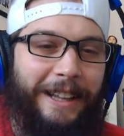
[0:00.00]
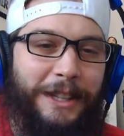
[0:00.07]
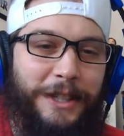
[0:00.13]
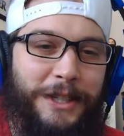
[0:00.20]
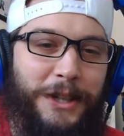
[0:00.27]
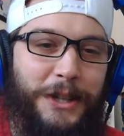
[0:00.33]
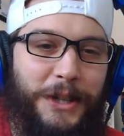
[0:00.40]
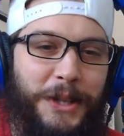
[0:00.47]

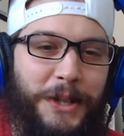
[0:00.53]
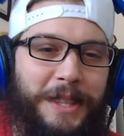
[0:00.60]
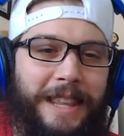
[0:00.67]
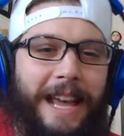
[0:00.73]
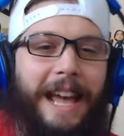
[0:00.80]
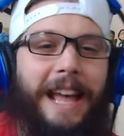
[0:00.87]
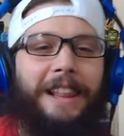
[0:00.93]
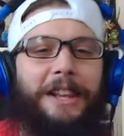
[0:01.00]
Dude,
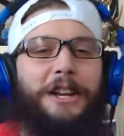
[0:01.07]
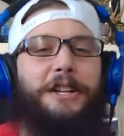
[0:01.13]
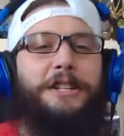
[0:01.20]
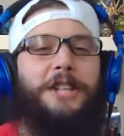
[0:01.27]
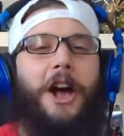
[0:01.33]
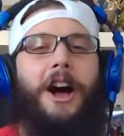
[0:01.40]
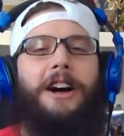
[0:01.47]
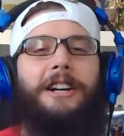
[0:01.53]
that
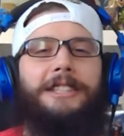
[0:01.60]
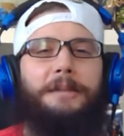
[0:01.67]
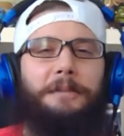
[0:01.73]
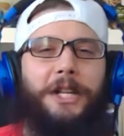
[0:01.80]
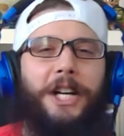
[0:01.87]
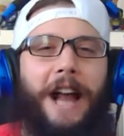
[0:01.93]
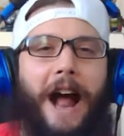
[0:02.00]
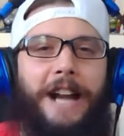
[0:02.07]
looks awesome.
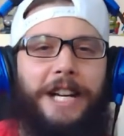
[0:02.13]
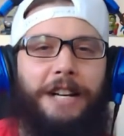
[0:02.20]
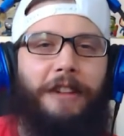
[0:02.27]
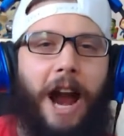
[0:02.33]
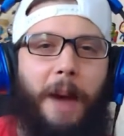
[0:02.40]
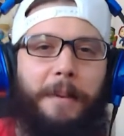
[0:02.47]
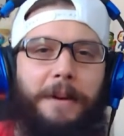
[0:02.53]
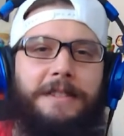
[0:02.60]
Good on you,
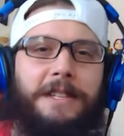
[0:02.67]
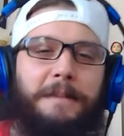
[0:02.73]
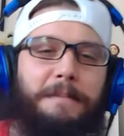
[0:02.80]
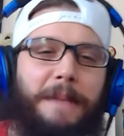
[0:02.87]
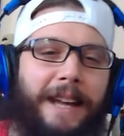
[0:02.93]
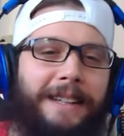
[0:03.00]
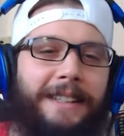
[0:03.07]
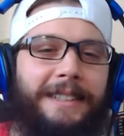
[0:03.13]
Robert
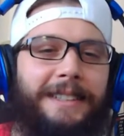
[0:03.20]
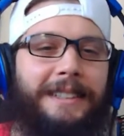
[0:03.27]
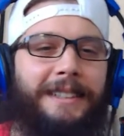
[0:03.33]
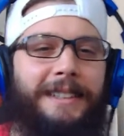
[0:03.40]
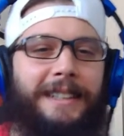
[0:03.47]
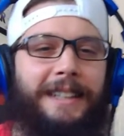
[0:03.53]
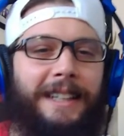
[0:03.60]
Zemeckis.